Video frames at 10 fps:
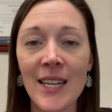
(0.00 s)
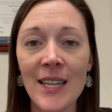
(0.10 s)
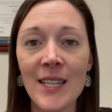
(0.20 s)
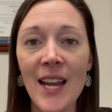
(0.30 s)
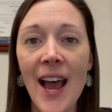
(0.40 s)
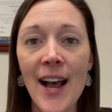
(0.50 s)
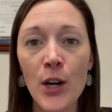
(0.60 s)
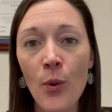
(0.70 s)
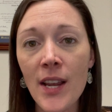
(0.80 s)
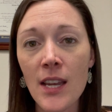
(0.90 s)
is how
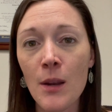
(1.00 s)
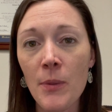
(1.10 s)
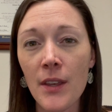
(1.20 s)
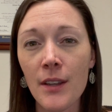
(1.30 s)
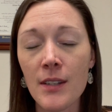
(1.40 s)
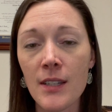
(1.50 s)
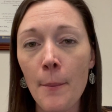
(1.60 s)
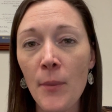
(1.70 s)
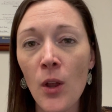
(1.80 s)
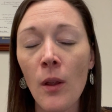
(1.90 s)
do I keep things
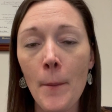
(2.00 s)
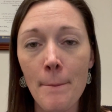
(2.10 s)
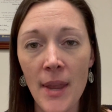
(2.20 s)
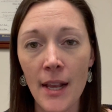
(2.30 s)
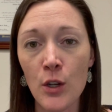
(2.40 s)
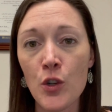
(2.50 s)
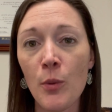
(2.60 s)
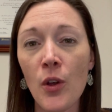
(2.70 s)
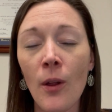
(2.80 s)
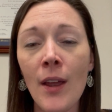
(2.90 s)
simple,
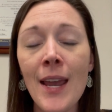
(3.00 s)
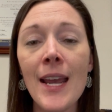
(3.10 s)
manageable,